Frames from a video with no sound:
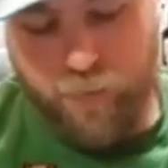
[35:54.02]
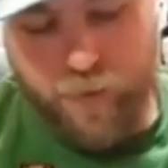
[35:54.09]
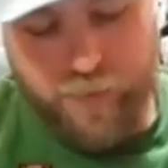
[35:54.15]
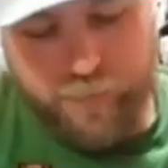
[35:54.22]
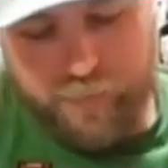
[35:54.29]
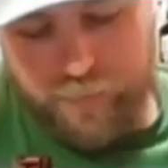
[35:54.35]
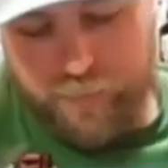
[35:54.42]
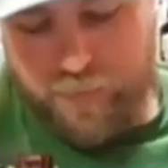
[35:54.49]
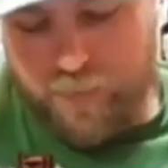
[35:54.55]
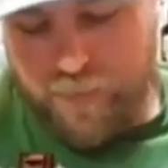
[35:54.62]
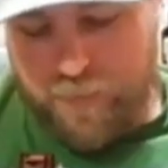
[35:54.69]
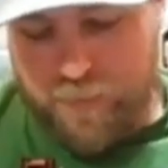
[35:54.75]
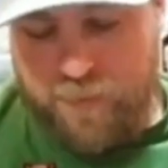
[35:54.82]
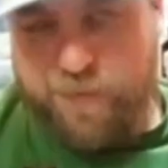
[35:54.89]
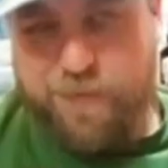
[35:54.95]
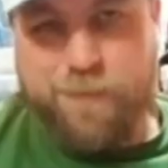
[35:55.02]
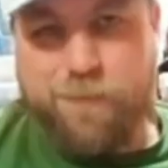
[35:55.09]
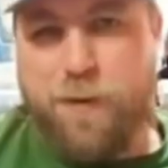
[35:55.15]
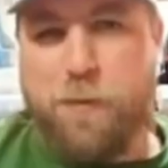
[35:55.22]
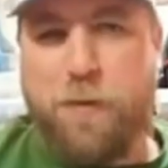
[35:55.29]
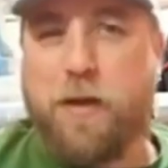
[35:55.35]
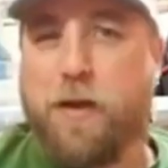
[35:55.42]

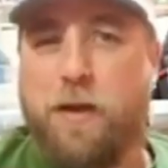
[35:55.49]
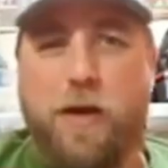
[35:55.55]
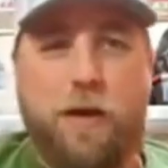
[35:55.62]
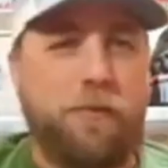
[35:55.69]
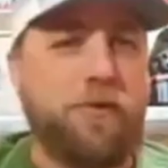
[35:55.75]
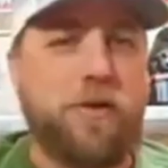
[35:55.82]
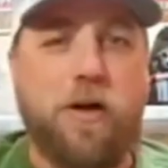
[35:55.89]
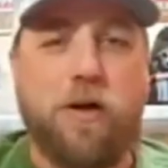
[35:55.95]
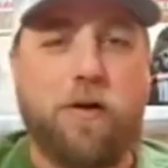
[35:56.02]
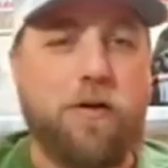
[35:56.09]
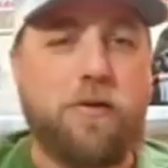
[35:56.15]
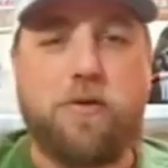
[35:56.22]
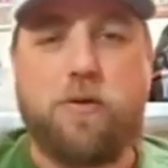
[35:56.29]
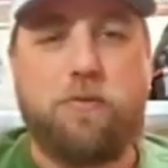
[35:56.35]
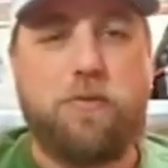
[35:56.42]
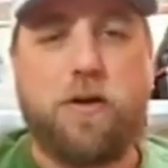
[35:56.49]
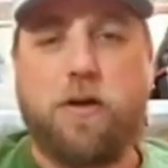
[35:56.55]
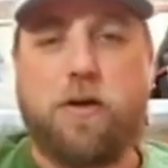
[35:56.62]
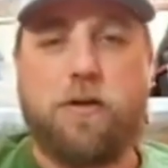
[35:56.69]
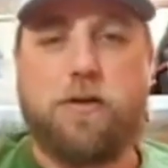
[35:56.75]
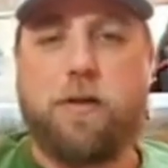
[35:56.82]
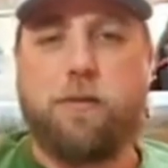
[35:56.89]
Maybe like a yum chunk or a zoom
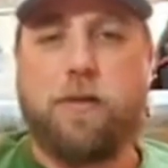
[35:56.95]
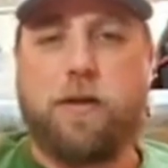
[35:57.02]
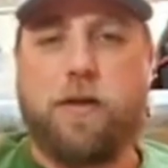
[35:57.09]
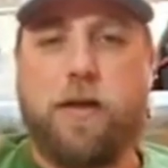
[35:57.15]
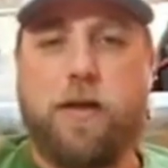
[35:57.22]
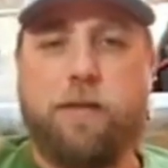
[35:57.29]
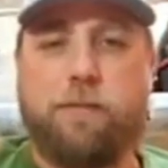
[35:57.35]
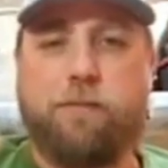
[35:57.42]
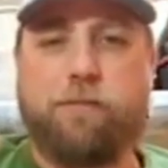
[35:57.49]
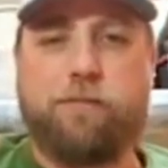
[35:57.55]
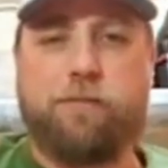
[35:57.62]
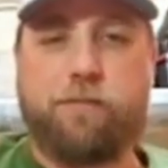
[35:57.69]
chunk or something like that.